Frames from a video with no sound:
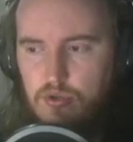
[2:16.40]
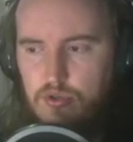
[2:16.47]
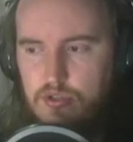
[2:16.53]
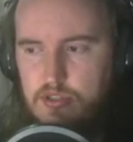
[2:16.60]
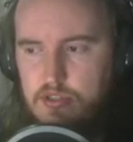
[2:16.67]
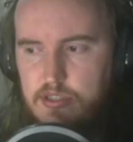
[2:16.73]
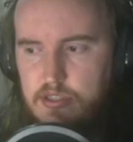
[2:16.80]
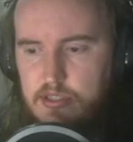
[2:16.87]

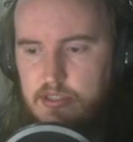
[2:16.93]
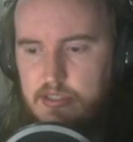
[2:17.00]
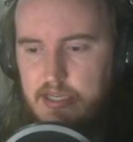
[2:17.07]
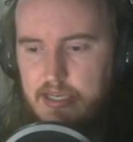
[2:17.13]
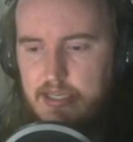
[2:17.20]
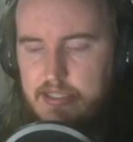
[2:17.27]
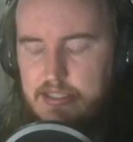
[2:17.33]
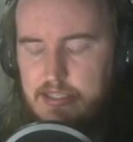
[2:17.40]

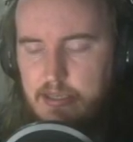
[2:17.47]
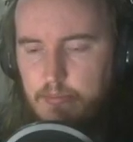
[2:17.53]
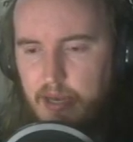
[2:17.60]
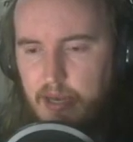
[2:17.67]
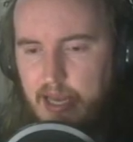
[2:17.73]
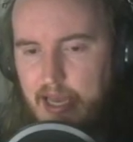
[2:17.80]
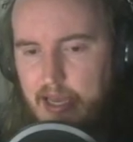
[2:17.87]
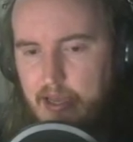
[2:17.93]
seeing it see
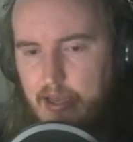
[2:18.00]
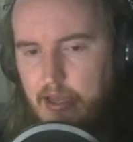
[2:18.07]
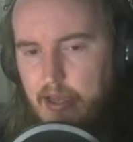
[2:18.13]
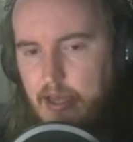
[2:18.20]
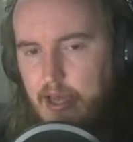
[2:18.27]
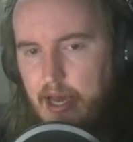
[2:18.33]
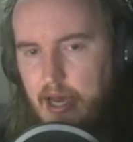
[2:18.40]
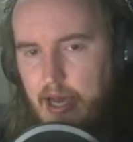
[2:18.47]
play
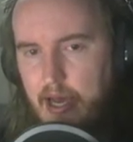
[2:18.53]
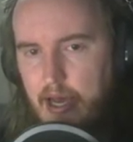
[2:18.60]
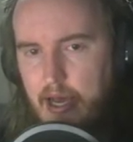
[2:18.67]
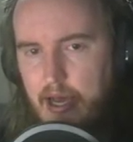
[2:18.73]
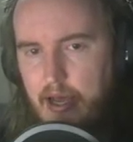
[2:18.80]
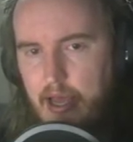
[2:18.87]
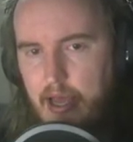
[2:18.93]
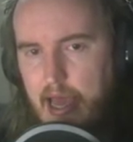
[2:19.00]

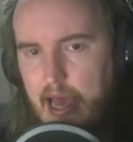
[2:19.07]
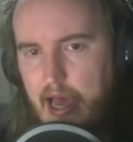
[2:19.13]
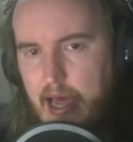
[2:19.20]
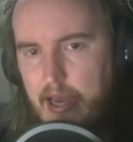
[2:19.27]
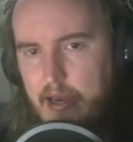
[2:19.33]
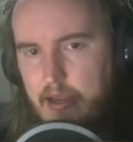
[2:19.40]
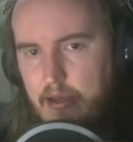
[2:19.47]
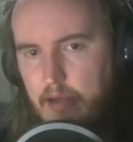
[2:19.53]

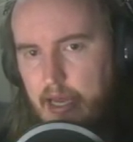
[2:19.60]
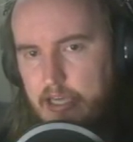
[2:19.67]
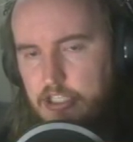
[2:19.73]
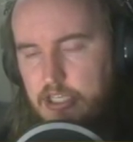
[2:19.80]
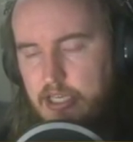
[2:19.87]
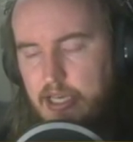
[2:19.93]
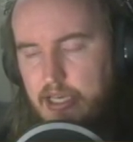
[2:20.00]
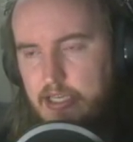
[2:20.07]
and
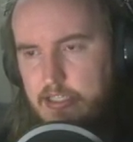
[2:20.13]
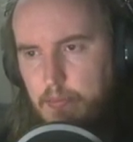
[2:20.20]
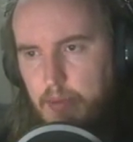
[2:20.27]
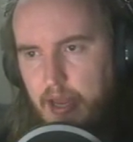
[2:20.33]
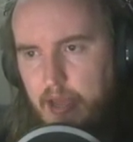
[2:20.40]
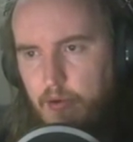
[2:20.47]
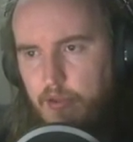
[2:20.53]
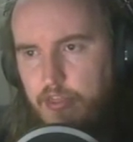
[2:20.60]
actually getting to
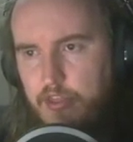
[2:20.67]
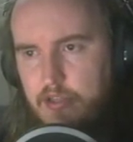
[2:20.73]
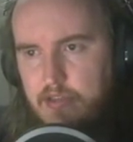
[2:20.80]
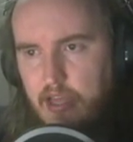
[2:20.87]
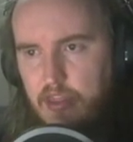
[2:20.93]
play with it.